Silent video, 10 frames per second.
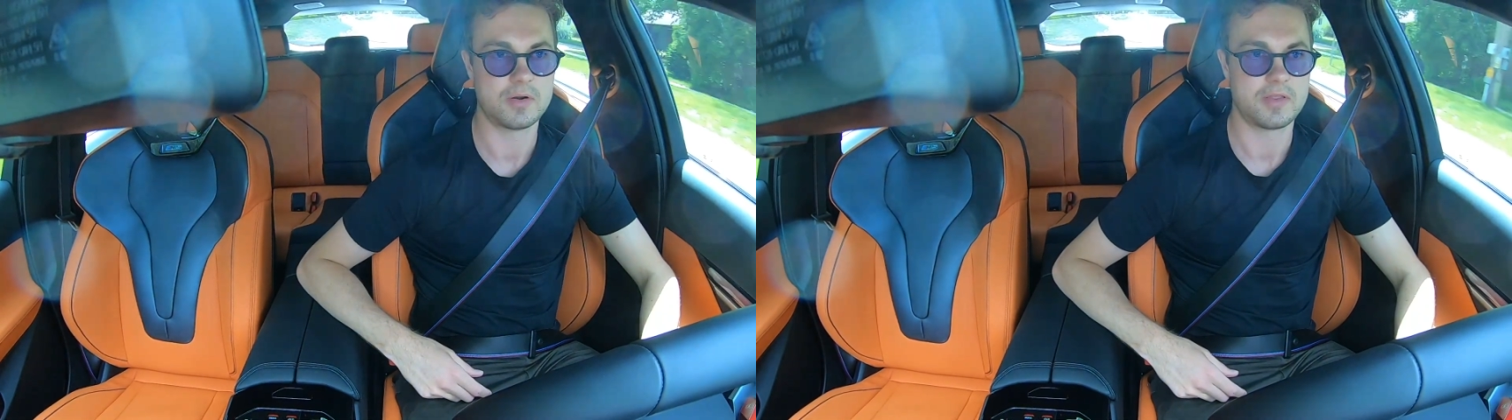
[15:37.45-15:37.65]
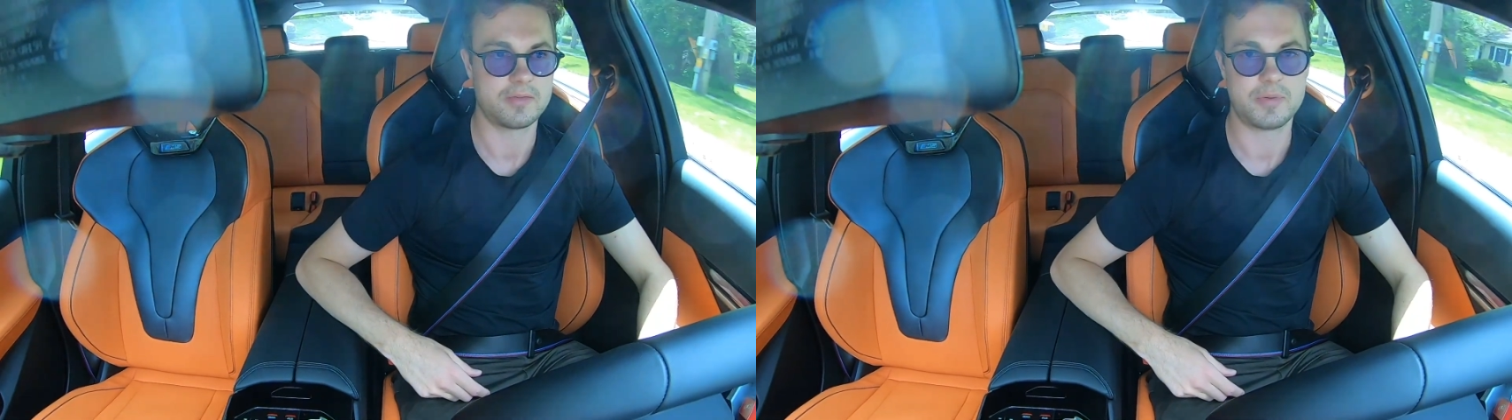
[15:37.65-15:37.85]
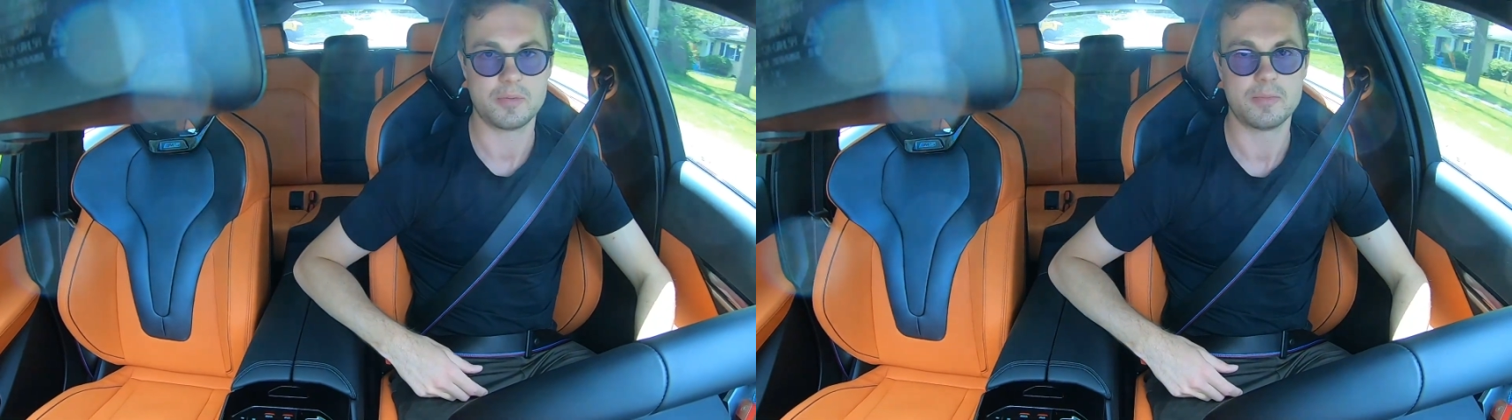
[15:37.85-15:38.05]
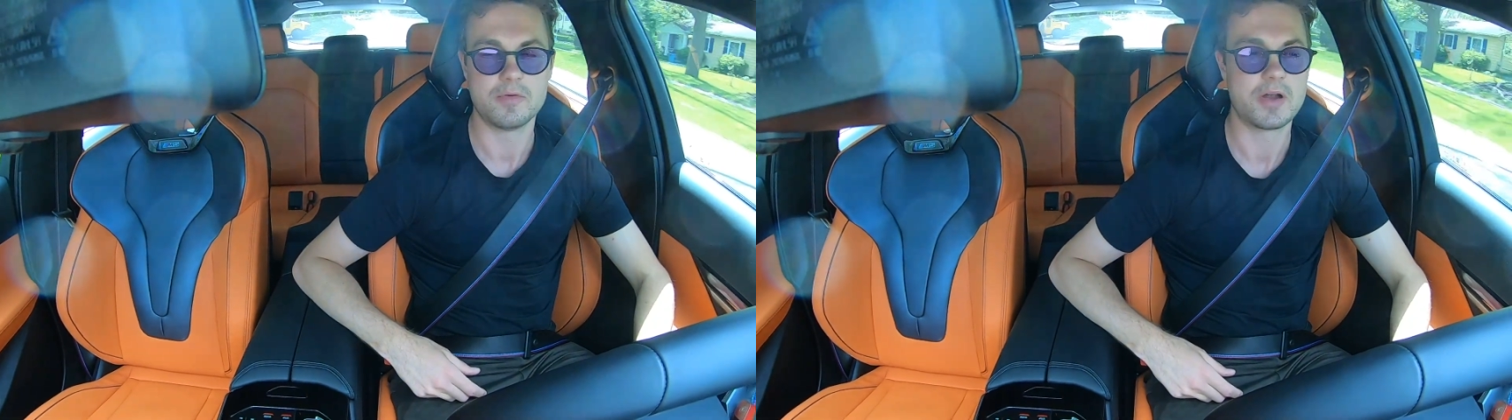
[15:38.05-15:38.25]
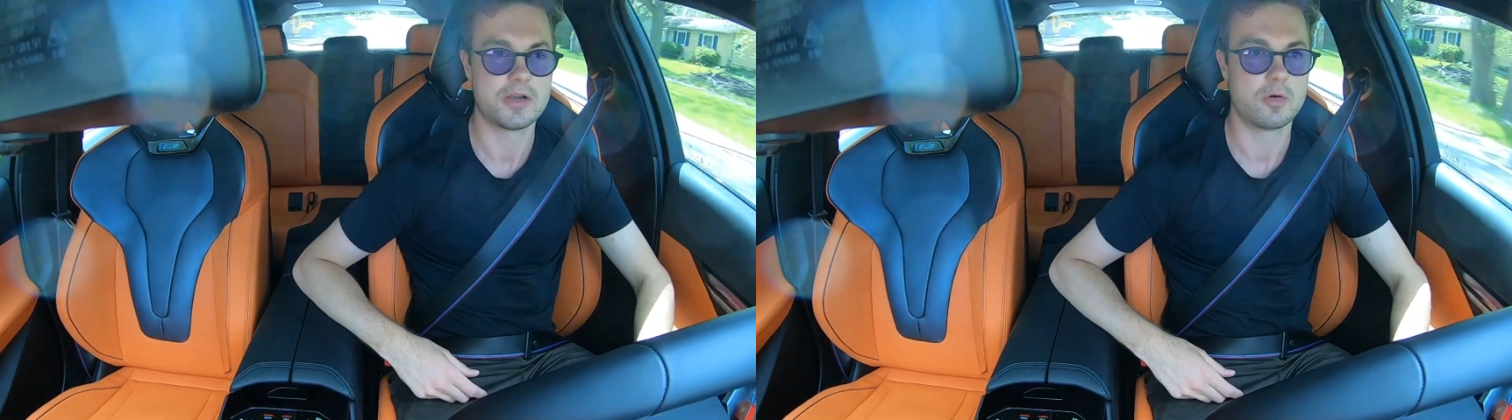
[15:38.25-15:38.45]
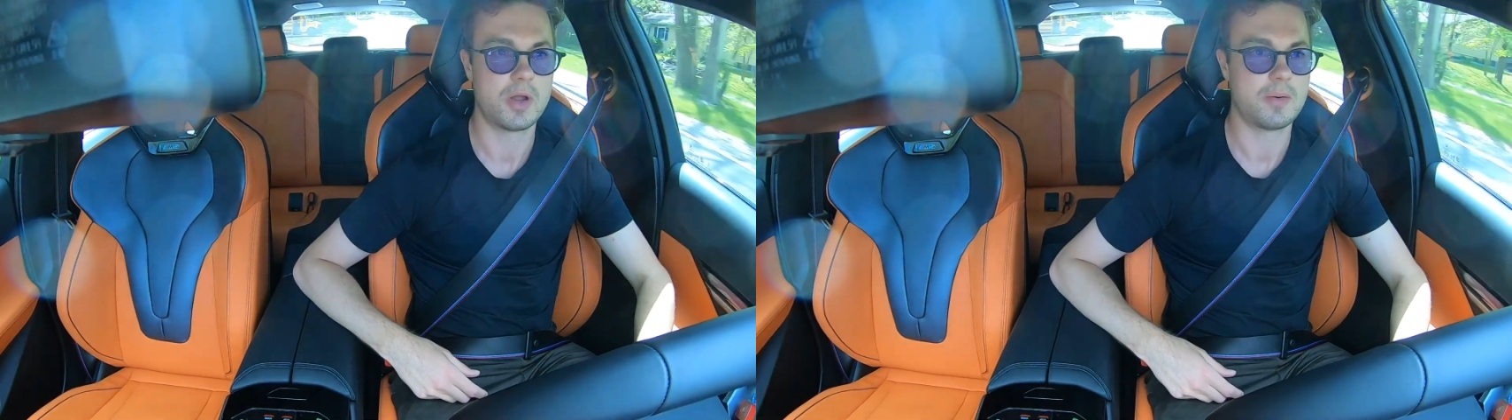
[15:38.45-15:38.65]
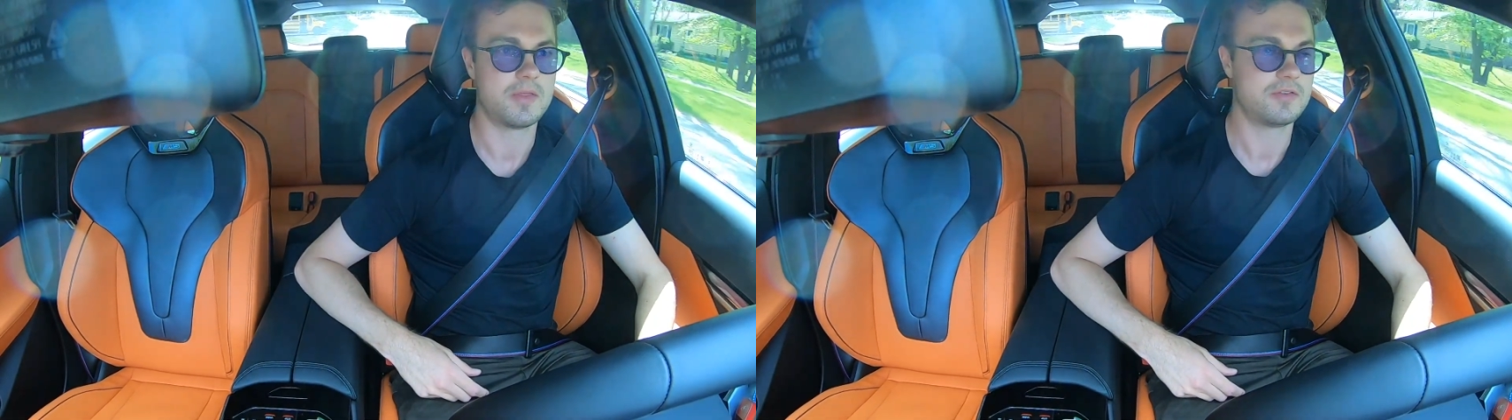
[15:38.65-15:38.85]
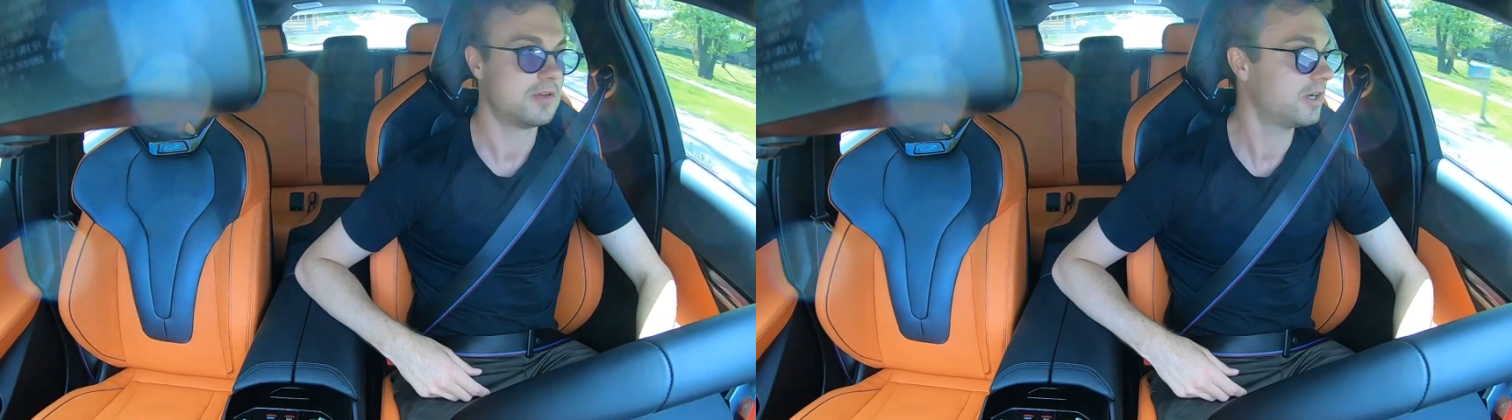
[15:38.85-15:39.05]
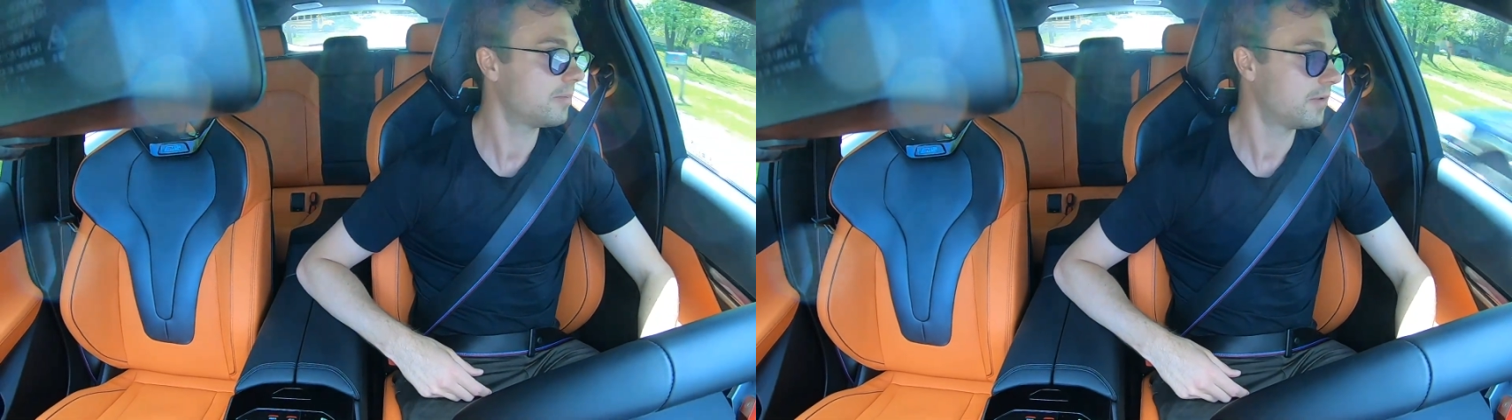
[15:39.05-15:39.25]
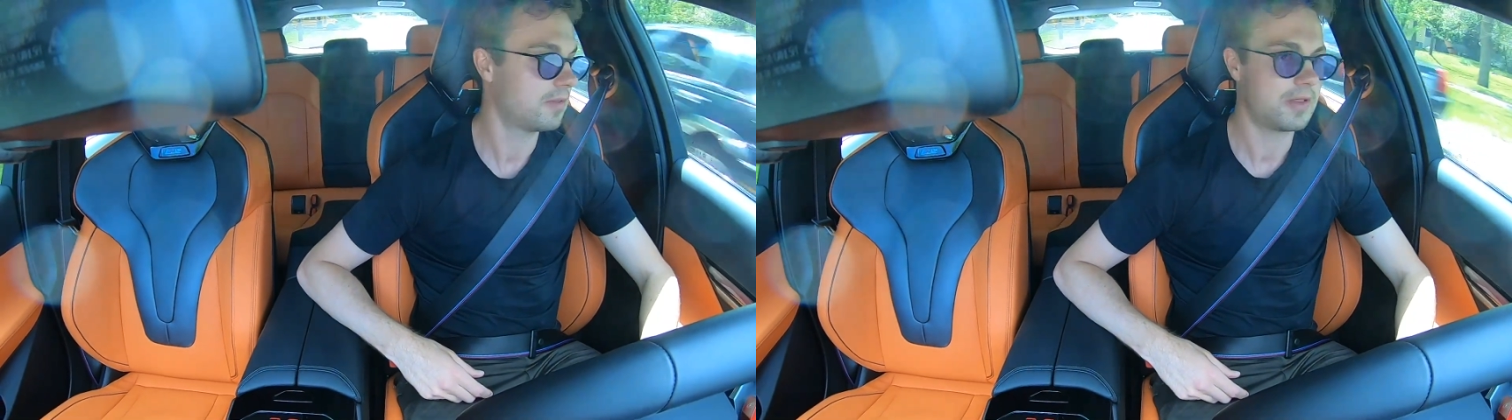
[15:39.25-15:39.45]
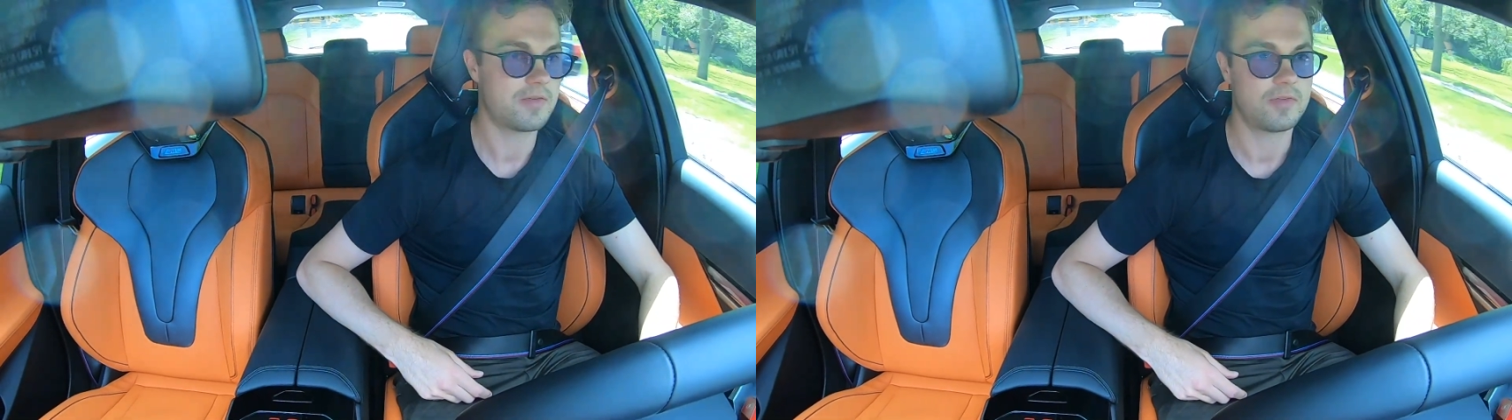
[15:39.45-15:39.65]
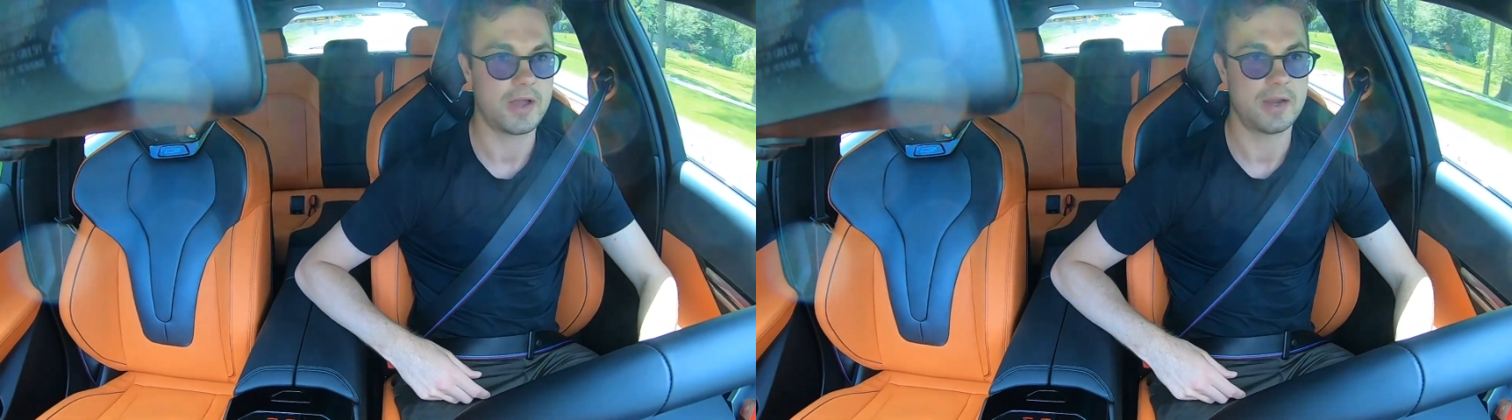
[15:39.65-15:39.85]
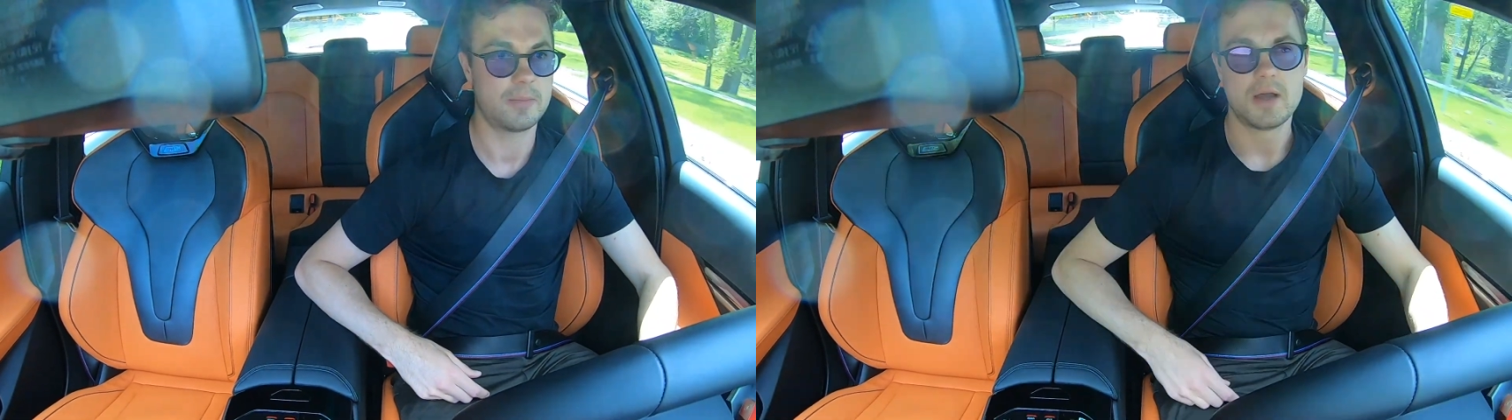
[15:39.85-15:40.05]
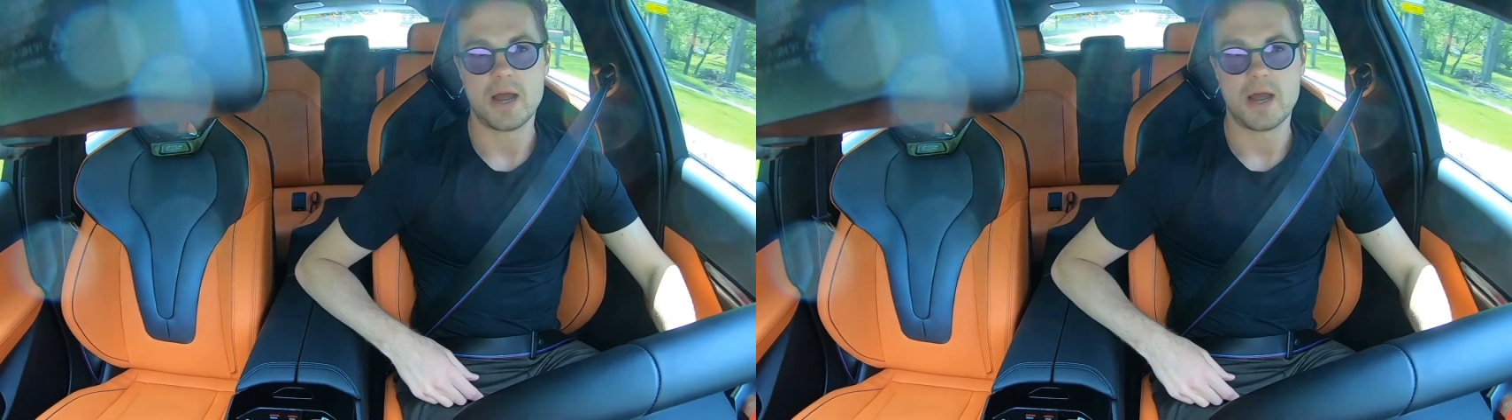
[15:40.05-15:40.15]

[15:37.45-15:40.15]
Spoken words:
I think people move out of your way when they see you coming in the left lane.